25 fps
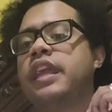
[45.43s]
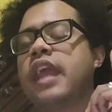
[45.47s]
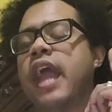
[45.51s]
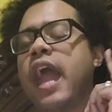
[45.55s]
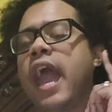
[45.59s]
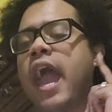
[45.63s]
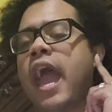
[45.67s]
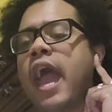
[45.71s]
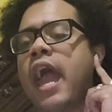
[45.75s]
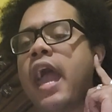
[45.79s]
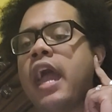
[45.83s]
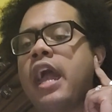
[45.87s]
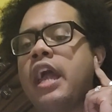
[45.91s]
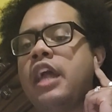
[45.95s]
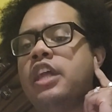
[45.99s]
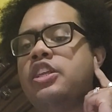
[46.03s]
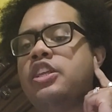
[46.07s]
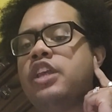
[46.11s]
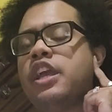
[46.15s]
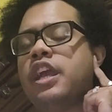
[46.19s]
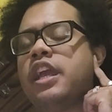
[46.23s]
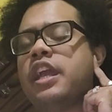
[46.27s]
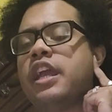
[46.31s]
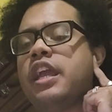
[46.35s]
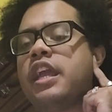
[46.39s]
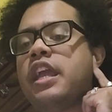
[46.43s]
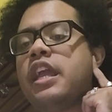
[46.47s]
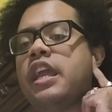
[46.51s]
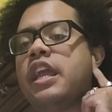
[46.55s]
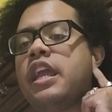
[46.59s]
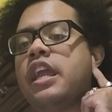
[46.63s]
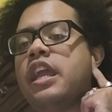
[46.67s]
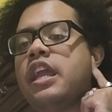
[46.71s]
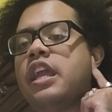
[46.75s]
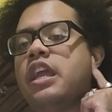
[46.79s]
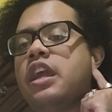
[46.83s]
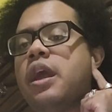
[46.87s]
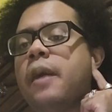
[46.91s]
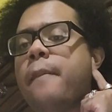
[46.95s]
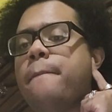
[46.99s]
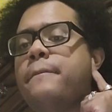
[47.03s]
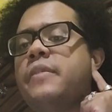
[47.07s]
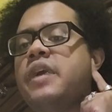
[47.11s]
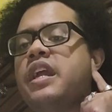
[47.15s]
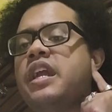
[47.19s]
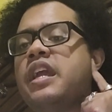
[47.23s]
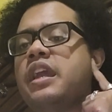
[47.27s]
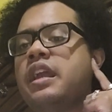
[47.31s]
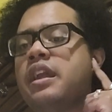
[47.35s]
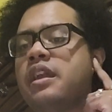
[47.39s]
can you hear
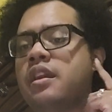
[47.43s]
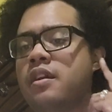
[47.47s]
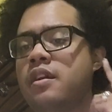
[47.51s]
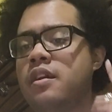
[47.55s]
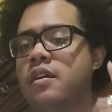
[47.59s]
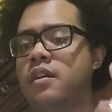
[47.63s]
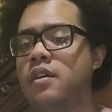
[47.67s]
me?